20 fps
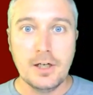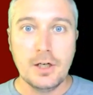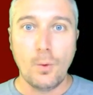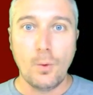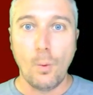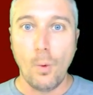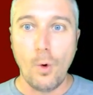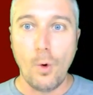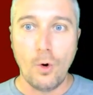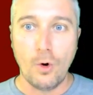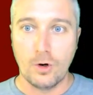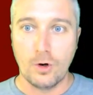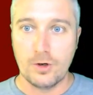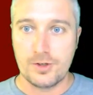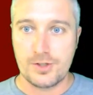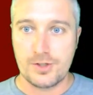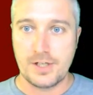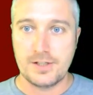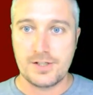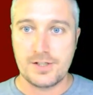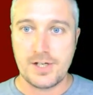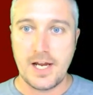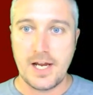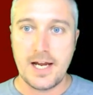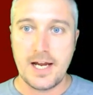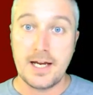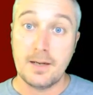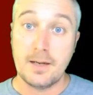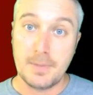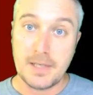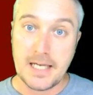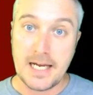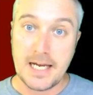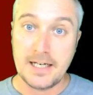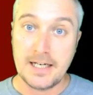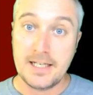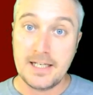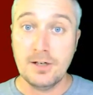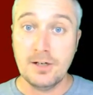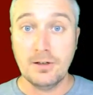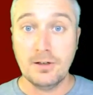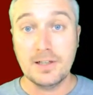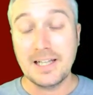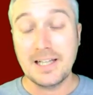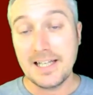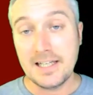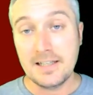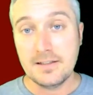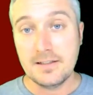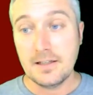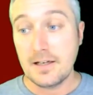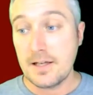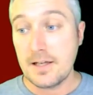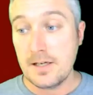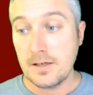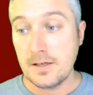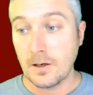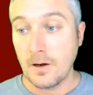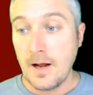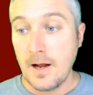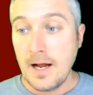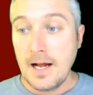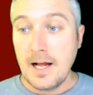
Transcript: wars and say it began here and it ended here.